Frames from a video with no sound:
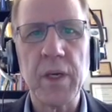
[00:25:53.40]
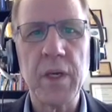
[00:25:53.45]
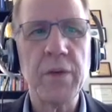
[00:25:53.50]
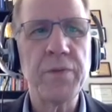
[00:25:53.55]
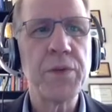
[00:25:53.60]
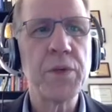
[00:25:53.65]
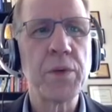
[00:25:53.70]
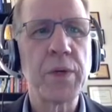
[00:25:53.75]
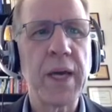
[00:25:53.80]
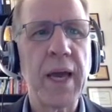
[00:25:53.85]

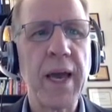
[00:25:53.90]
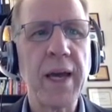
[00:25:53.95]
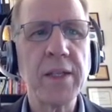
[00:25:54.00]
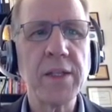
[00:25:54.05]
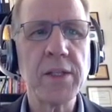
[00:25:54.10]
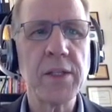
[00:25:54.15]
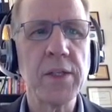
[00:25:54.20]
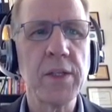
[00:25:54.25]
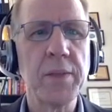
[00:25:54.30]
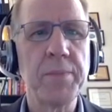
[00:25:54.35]
If you
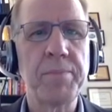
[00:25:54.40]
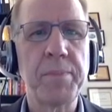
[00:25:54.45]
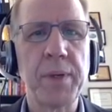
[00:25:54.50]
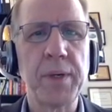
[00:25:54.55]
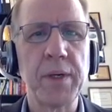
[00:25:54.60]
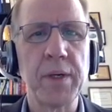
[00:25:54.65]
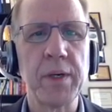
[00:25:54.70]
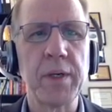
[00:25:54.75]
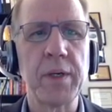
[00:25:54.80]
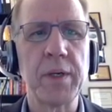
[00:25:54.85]
cancel in
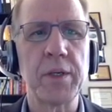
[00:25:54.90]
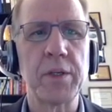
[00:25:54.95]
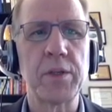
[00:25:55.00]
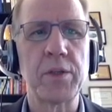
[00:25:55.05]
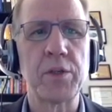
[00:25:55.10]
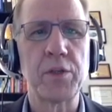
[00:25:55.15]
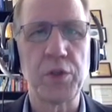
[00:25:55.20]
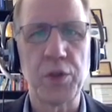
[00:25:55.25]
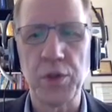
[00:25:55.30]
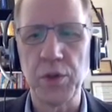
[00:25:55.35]
period
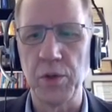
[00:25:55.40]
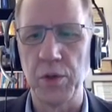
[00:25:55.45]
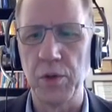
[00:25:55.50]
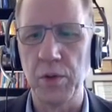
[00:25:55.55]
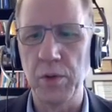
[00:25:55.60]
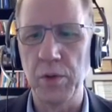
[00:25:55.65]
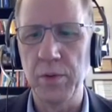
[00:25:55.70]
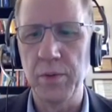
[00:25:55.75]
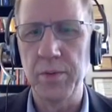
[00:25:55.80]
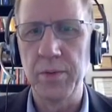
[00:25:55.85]

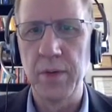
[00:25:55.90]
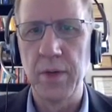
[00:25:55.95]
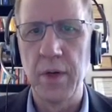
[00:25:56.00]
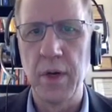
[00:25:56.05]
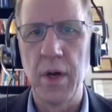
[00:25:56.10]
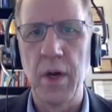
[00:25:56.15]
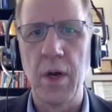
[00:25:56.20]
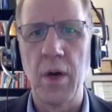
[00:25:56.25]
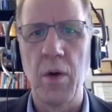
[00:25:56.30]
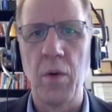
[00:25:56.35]
2,
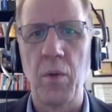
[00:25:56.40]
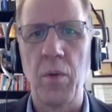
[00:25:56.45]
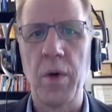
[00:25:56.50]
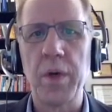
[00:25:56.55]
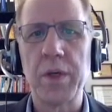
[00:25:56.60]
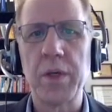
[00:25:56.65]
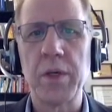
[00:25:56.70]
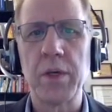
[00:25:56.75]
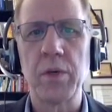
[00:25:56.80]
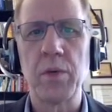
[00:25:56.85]

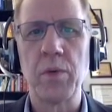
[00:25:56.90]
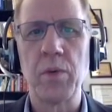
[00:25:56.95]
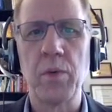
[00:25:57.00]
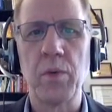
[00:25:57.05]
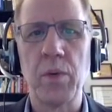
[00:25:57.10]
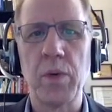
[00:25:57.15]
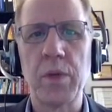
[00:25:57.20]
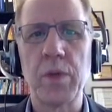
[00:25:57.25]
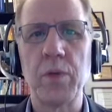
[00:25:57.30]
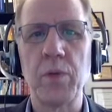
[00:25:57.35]
what are
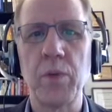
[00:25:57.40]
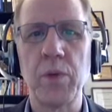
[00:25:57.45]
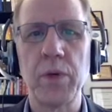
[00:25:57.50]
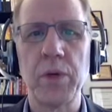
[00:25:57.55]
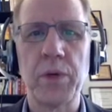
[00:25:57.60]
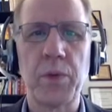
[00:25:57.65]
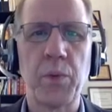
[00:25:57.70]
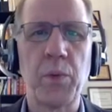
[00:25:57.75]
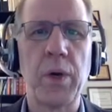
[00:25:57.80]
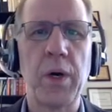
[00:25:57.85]
you
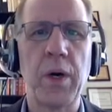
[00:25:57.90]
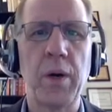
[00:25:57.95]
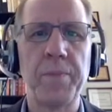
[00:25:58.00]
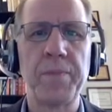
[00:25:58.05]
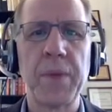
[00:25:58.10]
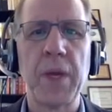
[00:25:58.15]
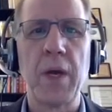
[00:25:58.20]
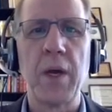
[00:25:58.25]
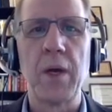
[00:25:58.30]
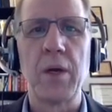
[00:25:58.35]
worth?
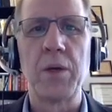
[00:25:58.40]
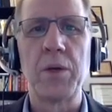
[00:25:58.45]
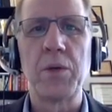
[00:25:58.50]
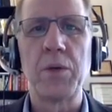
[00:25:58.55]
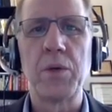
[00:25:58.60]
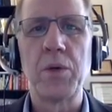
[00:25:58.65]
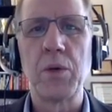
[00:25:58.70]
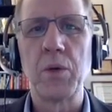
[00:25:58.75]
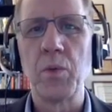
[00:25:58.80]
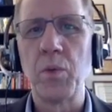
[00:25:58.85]
Well,
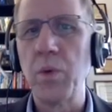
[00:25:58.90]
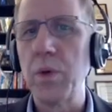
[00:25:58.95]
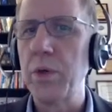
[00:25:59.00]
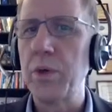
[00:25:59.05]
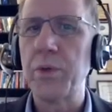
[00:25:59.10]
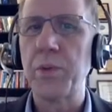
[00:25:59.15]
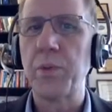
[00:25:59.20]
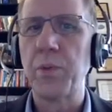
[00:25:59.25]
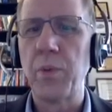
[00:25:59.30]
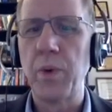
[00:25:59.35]
you're
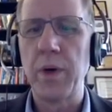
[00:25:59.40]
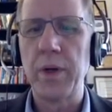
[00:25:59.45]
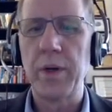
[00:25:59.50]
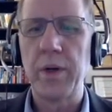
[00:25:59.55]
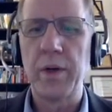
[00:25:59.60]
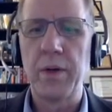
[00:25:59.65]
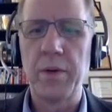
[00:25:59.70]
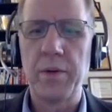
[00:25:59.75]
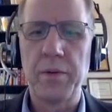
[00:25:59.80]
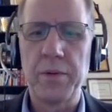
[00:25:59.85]
worth
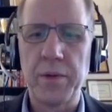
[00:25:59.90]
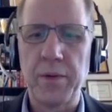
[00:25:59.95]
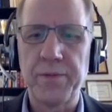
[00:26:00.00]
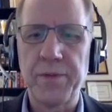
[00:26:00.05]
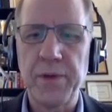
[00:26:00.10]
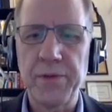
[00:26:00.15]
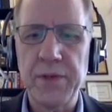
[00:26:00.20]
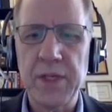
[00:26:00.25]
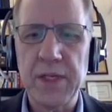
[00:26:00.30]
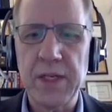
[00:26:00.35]
what the
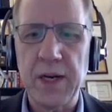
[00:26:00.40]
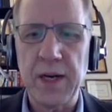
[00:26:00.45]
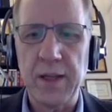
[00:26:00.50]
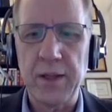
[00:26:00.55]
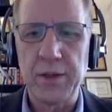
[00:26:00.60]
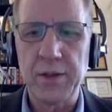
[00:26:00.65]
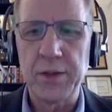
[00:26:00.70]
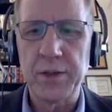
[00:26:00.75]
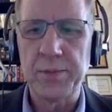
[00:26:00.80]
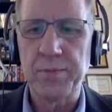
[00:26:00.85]

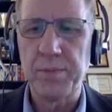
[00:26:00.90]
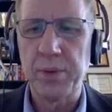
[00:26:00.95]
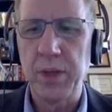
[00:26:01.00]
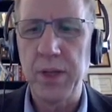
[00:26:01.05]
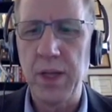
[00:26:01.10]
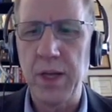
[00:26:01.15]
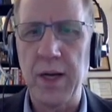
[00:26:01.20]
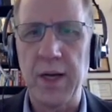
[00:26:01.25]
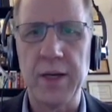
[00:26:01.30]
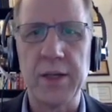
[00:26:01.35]
$50
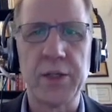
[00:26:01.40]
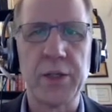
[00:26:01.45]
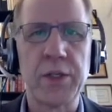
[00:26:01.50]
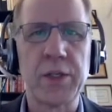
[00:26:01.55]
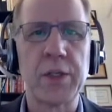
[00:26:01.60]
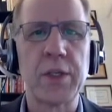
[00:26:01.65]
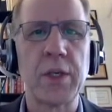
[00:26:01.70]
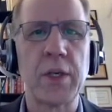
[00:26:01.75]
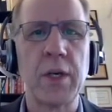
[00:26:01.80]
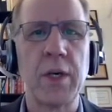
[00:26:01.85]

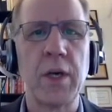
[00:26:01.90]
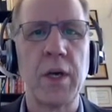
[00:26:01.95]
plus